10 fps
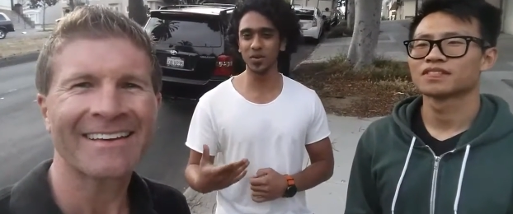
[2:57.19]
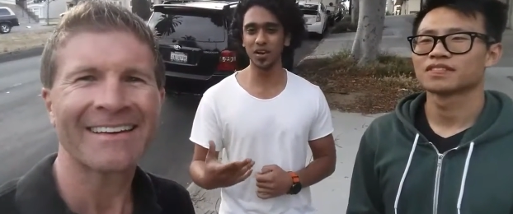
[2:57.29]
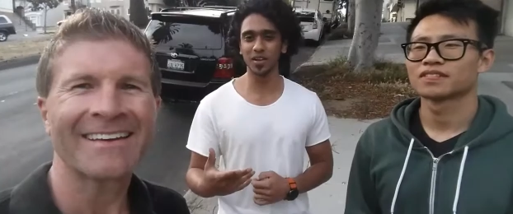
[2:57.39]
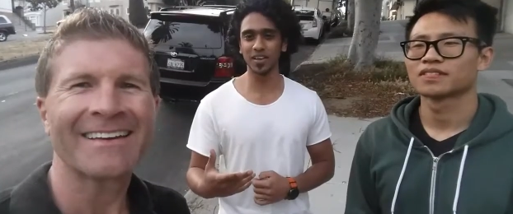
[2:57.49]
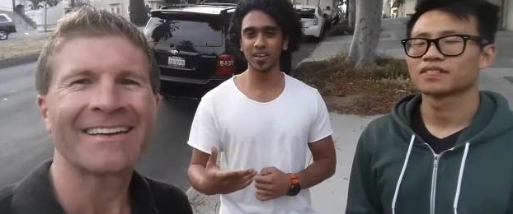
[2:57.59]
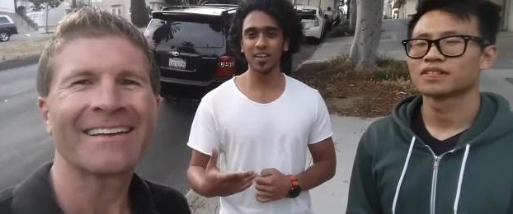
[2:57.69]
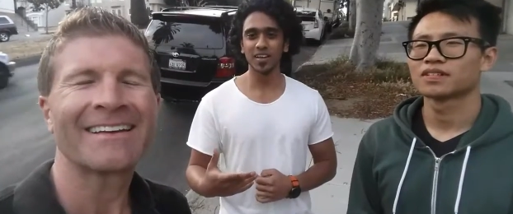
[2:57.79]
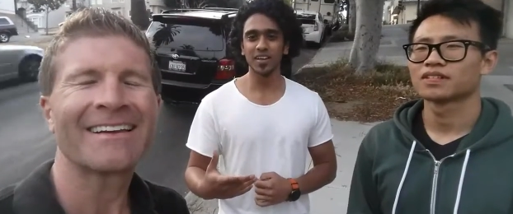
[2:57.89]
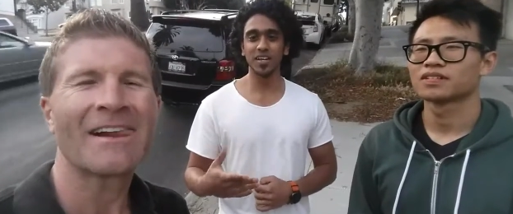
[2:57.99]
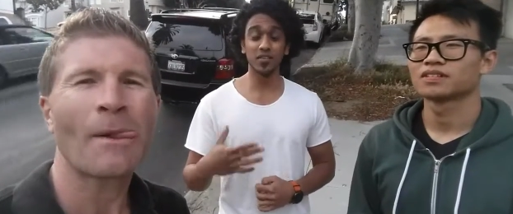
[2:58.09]
Speaker 1: uh, like
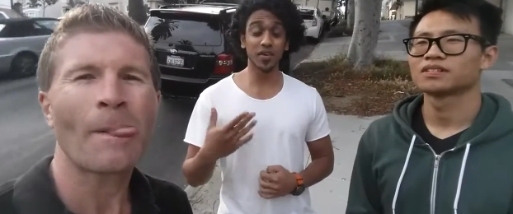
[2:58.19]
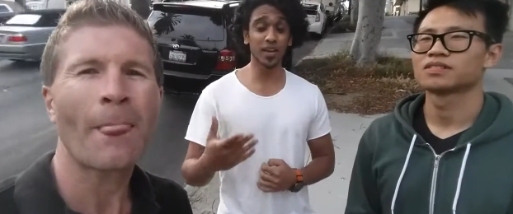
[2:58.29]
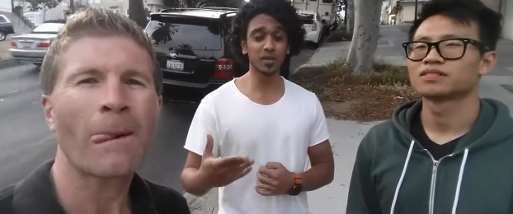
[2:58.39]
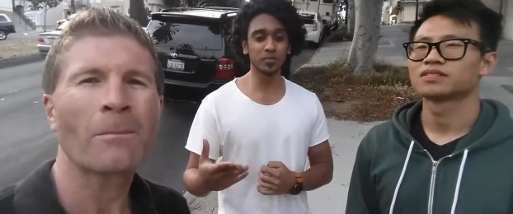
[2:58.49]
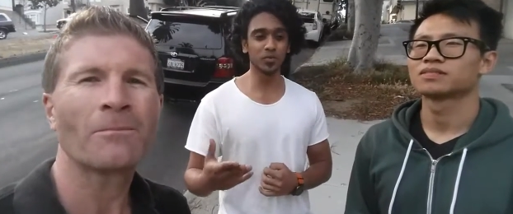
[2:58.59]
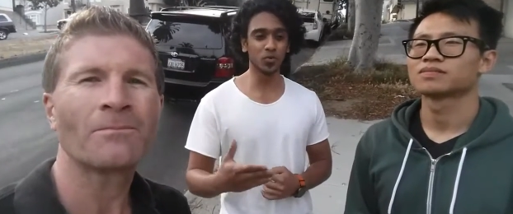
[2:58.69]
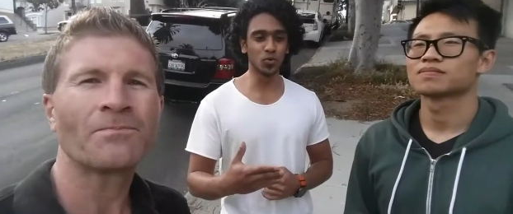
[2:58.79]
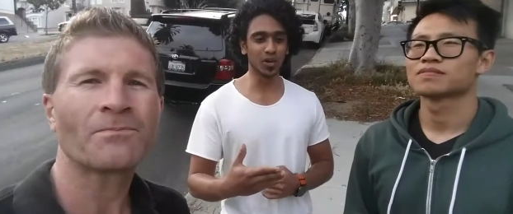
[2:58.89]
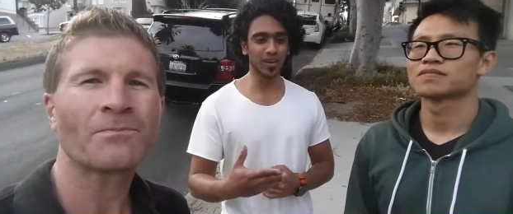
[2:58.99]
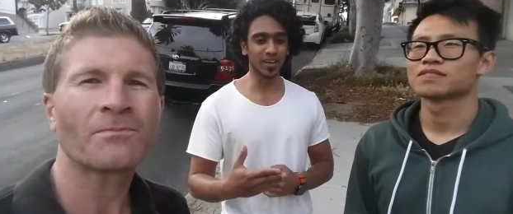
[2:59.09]
develop
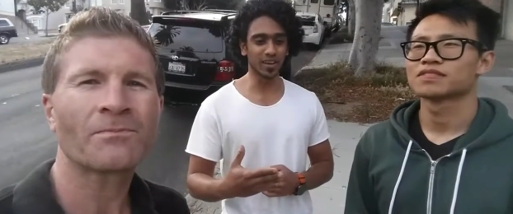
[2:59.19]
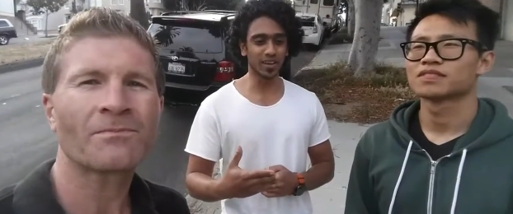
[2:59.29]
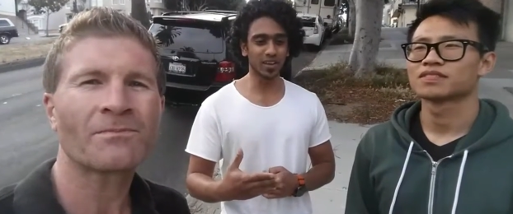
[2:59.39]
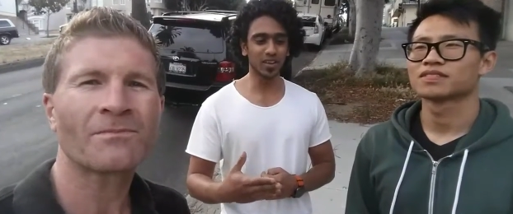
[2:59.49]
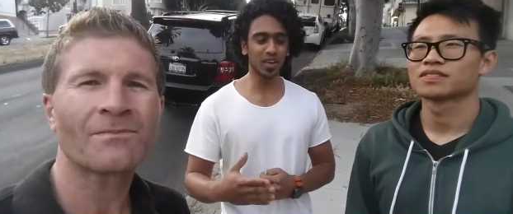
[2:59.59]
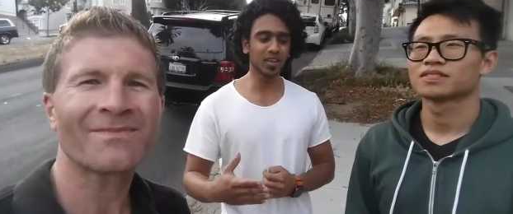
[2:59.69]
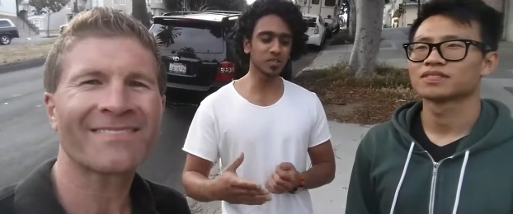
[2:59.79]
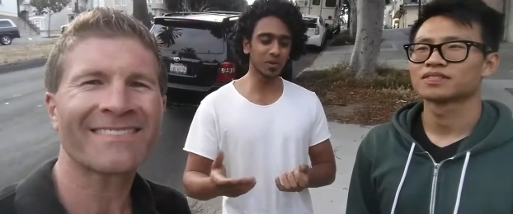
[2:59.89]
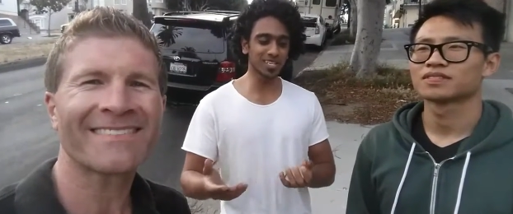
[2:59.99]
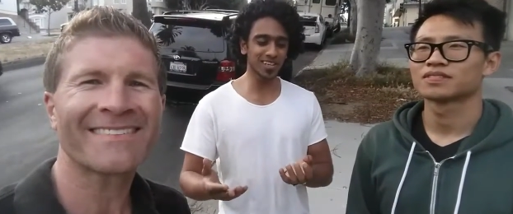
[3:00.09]
through like
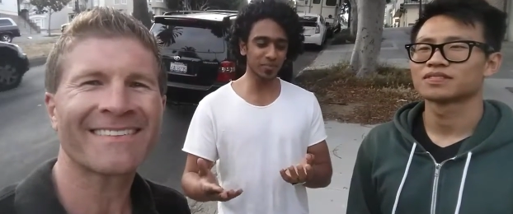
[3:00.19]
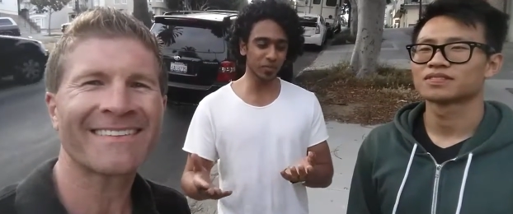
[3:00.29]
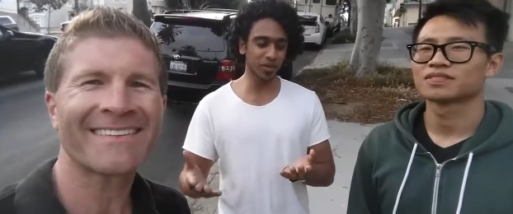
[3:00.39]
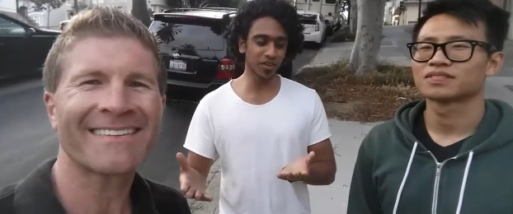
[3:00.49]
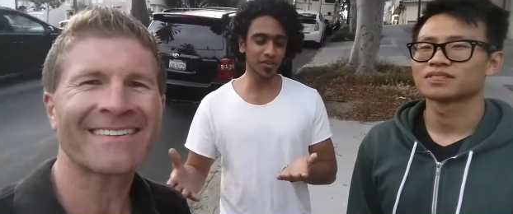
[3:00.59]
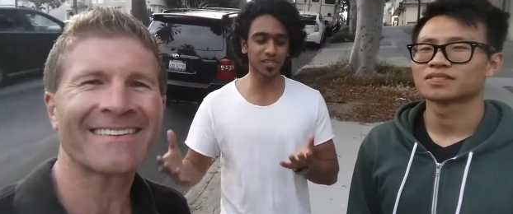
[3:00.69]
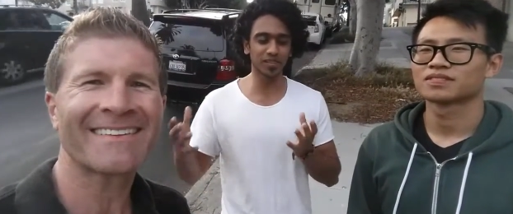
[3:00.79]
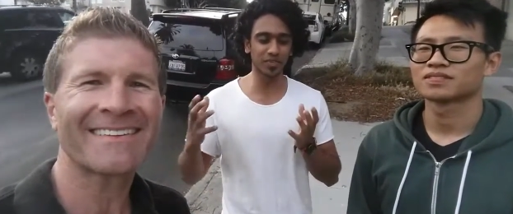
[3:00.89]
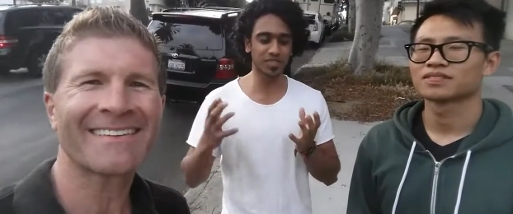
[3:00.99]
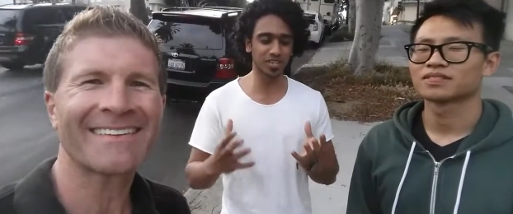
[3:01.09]
it's basically putting
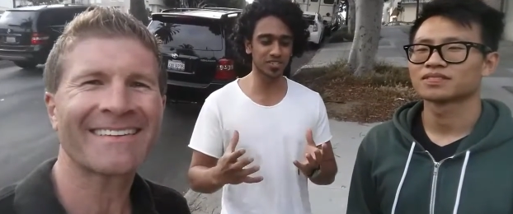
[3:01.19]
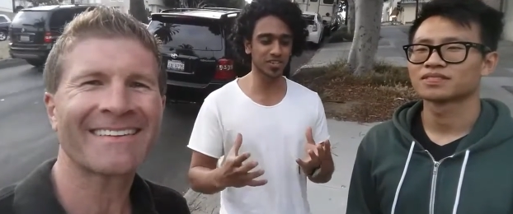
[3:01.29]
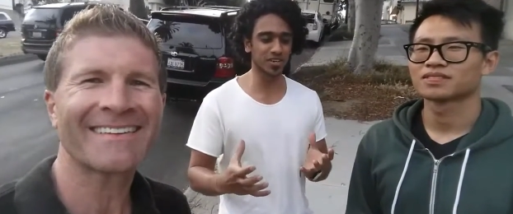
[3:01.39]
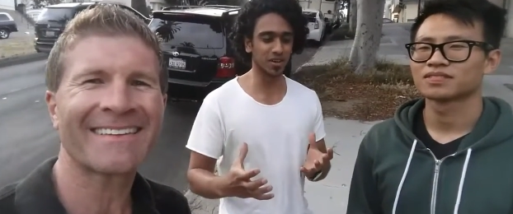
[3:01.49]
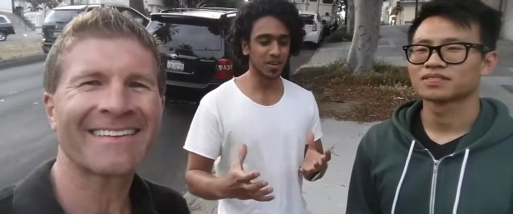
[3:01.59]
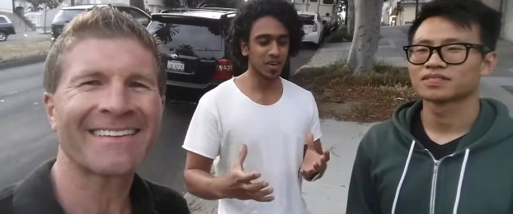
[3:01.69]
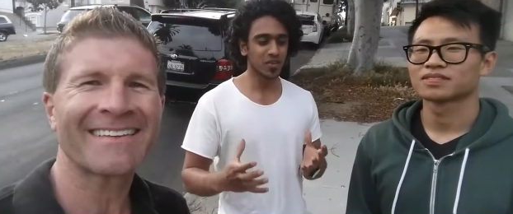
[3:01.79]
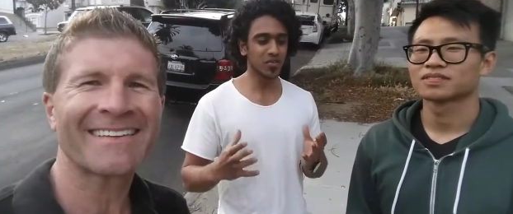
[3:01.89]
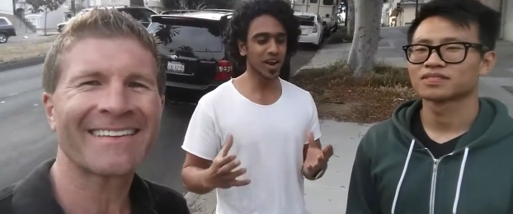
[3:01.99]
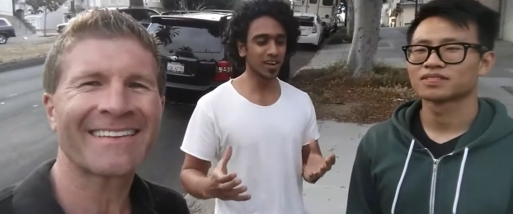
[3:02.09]
yourself in such a
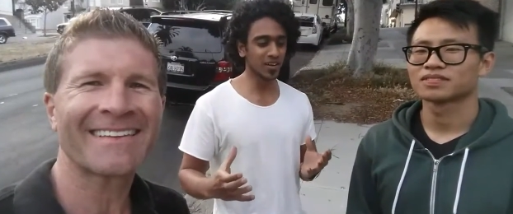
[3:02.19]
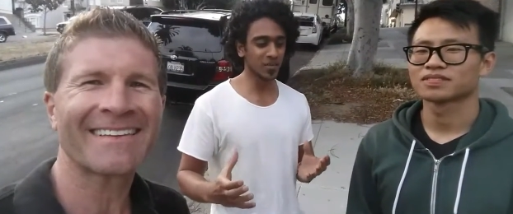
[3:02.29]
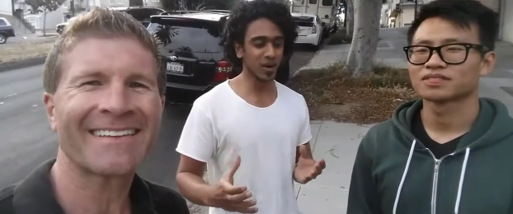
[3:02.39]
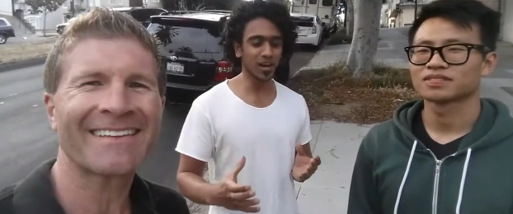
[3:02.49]
random